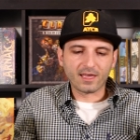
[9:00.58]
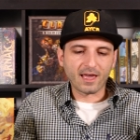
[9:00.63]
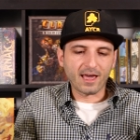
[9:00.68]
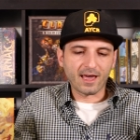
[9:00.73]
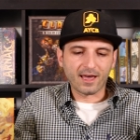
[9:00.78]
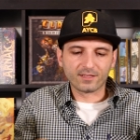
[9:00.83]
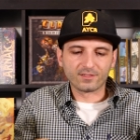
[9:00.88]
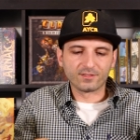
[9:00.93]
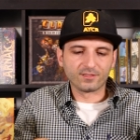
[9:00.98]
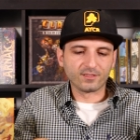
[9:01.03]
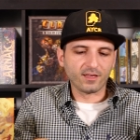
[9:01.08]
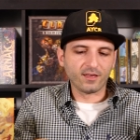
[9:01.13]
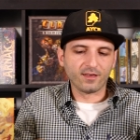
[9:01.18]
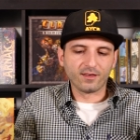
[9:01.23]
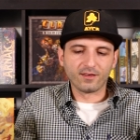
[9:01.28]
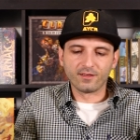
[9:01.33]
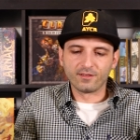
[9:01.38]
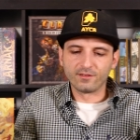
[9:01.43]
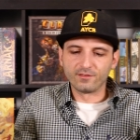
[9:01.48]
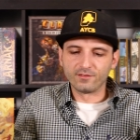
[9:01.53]
cats
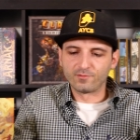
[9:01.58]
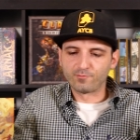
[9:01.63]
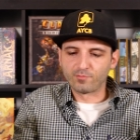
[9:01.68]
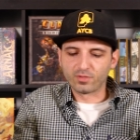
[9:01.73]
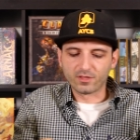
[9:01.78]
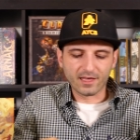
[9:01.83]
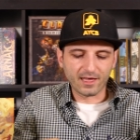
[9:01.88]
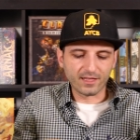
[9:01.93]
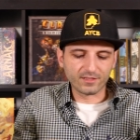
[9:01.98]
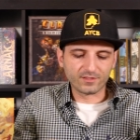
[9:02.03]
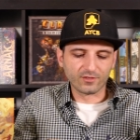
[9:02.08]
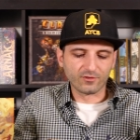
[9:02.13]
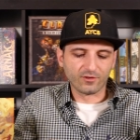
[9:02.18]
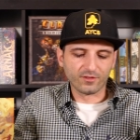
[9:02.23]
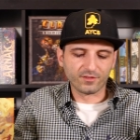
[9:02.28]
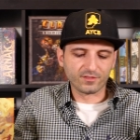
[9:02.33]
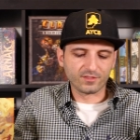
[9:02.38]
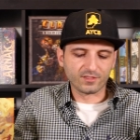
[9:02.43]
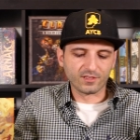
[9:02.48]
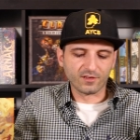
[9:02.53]
and plants and
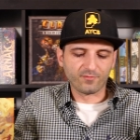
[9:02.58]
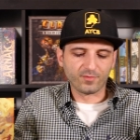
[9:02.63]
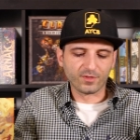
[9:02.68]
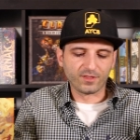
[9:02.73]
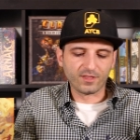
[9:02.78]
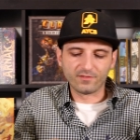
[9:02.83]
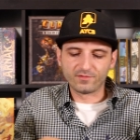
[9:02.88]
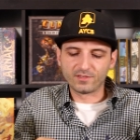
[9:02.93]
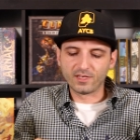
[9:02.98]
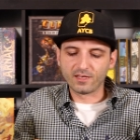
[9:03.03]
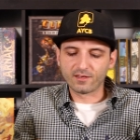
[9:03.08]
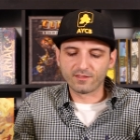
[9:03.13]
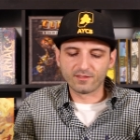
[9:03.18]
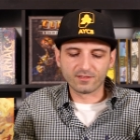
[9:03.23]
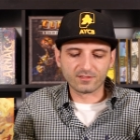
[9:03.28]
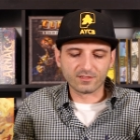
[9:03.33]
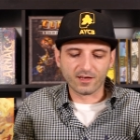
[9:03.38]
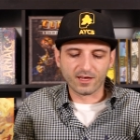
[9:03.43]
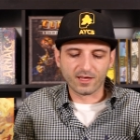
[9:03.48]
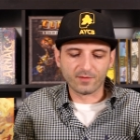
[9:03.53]
all this stuff, but they've taken
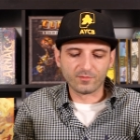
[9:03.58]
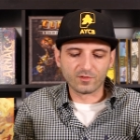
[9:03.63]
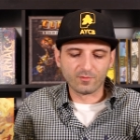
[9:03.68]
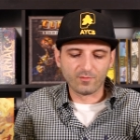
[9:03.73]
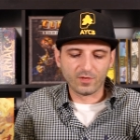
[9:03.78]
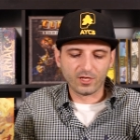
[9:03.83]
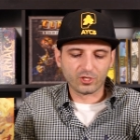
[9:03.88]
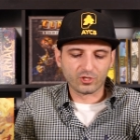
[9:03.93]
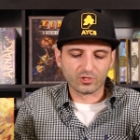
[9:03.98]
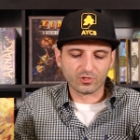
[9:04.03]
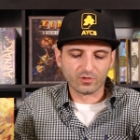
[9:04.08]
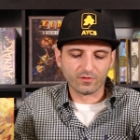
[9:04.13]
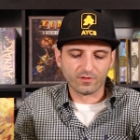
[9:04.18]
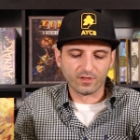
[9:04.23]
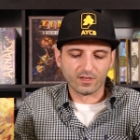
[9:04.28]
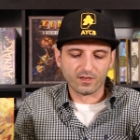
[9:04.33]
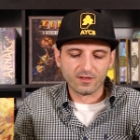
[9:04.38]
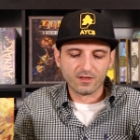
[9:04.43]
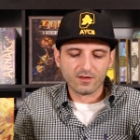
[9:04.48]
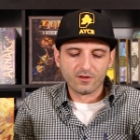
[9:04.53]
the time to make sure
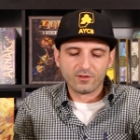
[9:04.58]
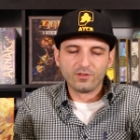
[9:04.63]
that,